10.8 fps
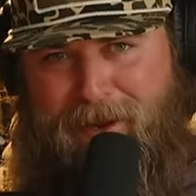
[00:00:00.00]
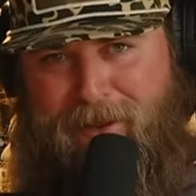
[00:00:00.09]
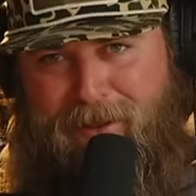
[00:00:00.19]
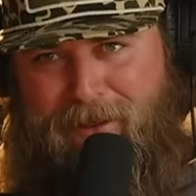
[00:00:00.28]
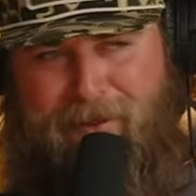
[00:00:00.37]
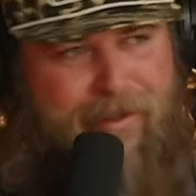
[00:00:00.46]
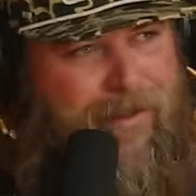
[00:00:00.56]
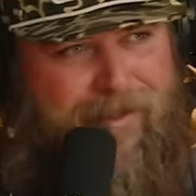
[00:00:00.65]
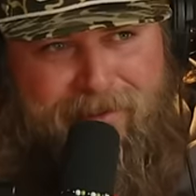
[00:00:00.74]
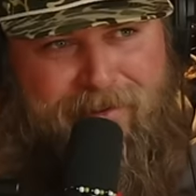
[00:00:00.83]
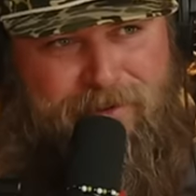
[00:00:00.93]
Like
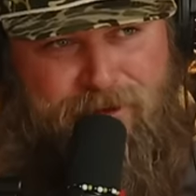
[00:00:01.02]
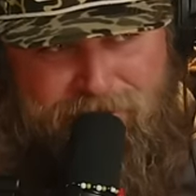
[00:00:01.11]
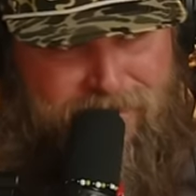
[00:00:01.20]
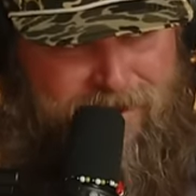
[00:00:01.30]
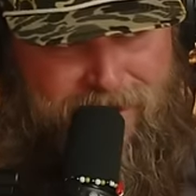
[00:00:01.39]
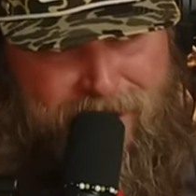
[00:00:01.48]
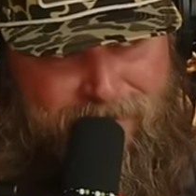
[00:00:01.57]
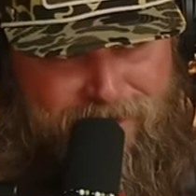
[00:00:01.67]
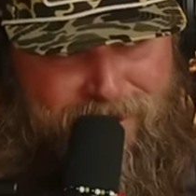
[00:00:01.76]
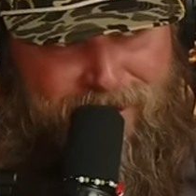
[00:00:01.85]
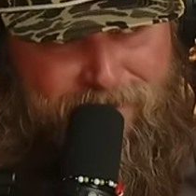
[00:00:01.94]
Justin didn't have a
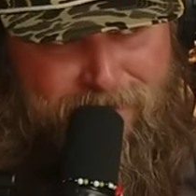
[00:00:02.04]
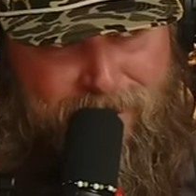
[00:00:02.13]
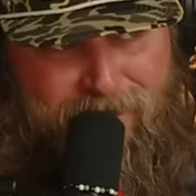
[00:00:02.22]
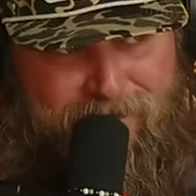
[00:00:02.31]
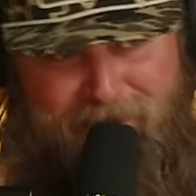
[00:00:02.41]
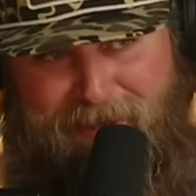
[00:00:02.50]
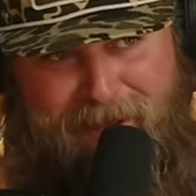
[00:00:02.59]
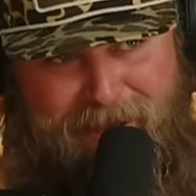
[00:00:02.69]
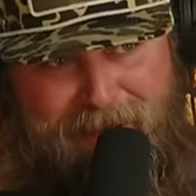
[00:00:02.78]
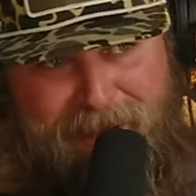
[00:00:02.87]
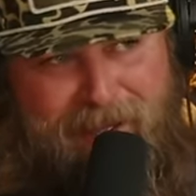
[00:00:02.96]
gun. Like,
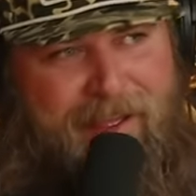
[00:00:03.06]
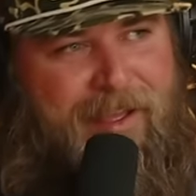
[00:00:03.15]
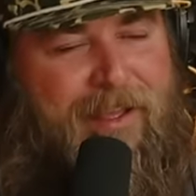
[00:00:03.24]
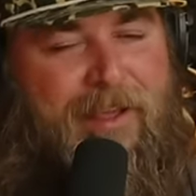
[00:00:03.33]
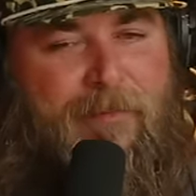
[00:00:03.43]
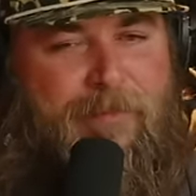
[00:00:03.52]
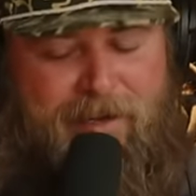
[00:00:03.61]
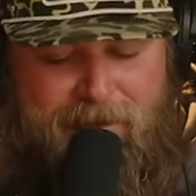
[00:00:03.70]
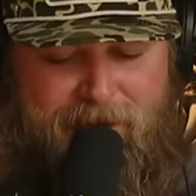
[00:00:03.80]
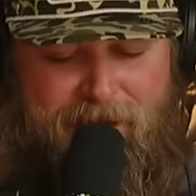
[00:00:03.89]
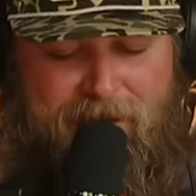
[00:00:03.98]

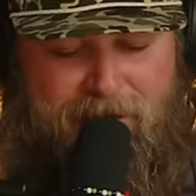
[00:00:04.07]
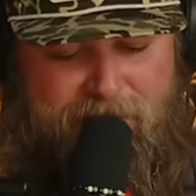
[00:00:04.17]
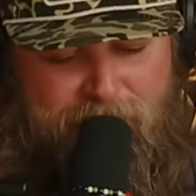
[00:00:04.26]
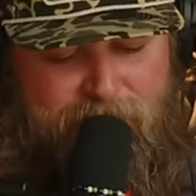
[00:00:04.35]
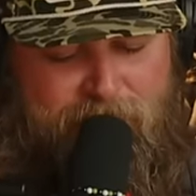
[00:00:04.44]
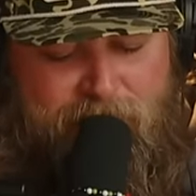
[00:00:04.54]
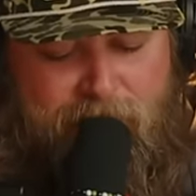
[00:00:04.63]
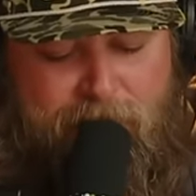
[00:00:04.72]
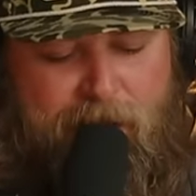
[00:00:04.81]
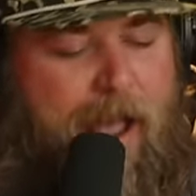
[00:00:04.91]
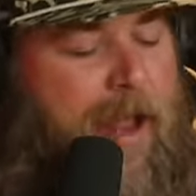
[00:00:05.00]
but I, t- I did tell Justin,
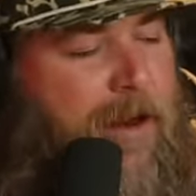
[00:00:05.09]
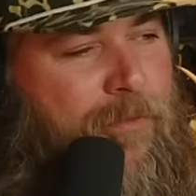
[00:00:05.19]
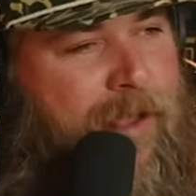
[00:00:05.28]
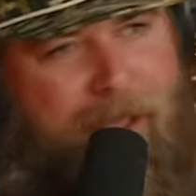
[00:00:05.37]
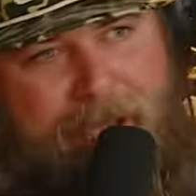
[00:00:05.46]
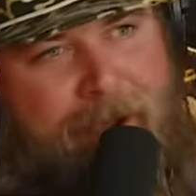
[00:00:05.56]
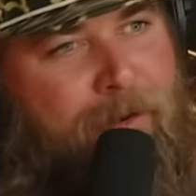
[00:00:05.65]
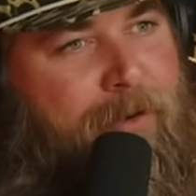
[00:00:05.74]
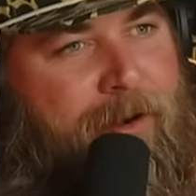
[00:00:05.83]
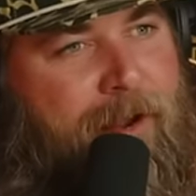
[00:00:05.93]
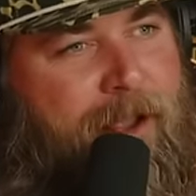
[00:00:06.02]
I'm like, I don't
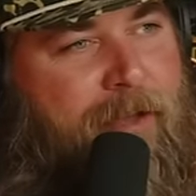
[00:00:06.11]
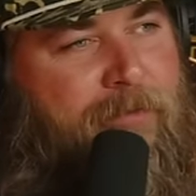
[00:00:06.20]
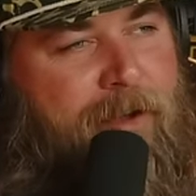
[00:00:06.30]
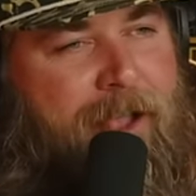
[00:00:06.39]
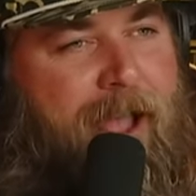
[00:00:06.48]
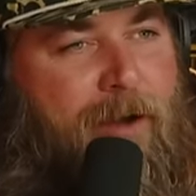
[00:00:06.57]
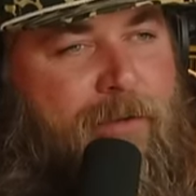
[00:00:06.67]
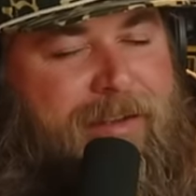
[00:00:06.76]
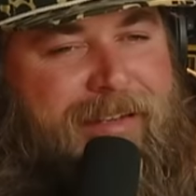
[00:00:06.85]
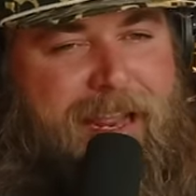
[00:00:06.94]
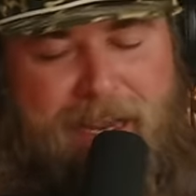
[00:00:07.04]
care if a coyote
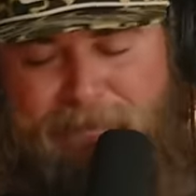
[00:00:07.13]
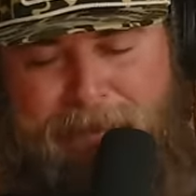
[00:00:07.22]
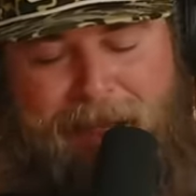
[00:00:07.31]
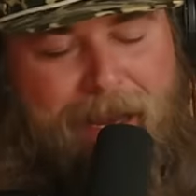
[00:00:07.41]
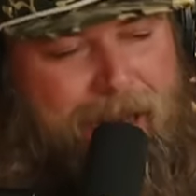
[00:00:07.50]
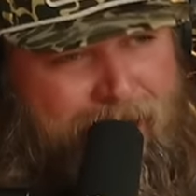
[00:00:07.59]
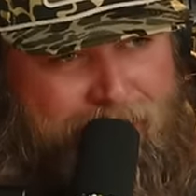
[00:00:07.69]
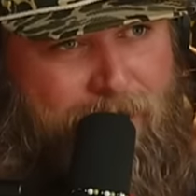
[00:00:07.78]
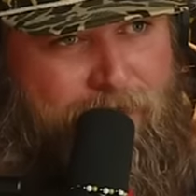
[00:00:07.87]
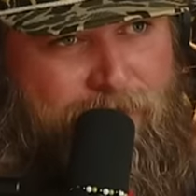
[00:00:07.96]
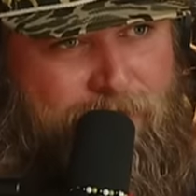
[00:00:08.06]
is eating my leg
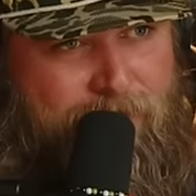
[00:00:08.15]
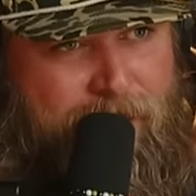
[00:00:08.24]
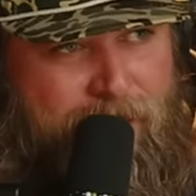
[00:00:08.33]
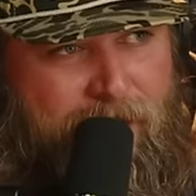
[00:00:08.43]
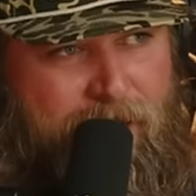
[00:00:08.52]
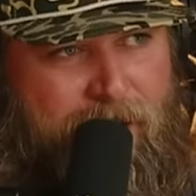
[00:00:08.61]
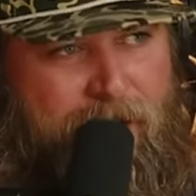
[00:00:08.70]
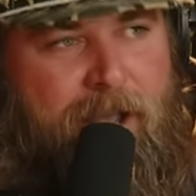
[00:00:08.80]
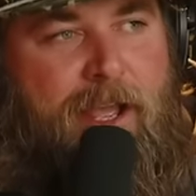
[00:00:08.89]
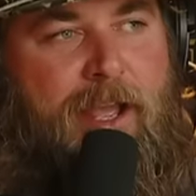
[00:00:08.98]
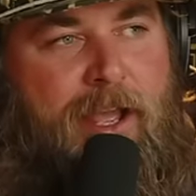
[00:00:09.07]
off.
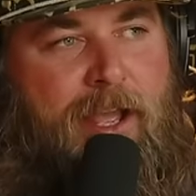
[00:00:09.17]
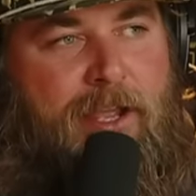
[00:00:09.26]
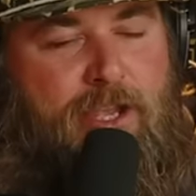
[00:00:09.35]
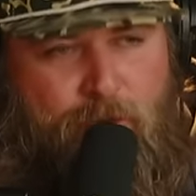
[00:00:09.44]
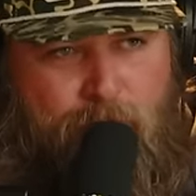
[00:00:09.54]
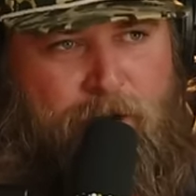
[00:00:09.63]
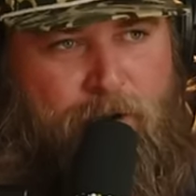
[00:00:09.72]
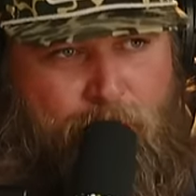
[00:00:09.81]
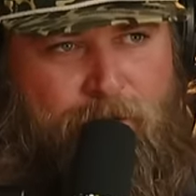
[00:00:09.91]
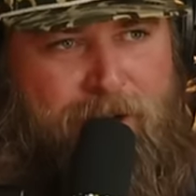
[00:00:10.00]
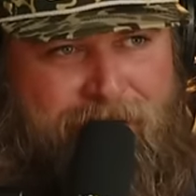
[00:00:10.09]
You
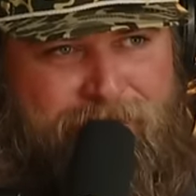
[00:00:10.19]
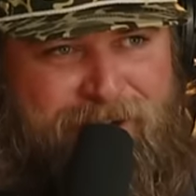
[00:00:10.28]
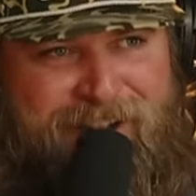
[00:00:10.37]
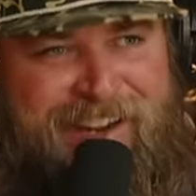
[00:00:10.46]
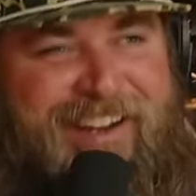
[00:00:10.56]
record that shit.